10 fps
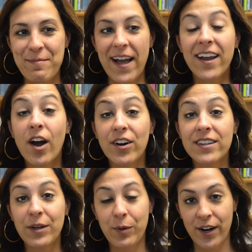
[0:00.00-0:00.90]
I
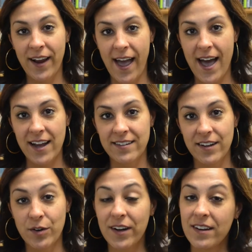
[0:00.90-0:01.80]
currently work
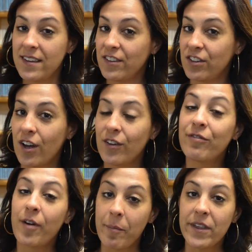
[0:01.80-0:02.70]
at an organization
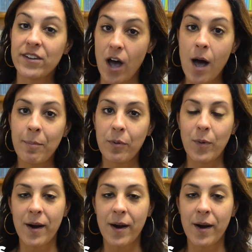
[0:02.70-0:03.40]
called From the Top,